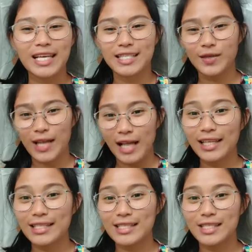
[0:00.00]
So now
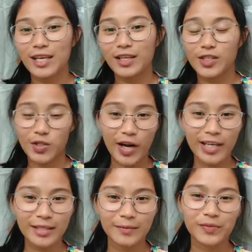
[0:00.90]
let's
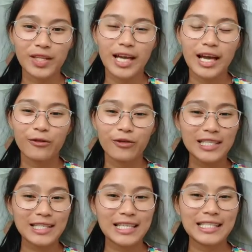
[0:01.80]
start.
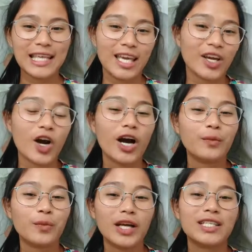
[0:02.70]
First is taking
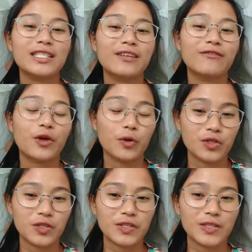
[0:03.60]
on preconceived
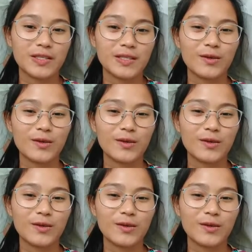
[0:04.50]
notions.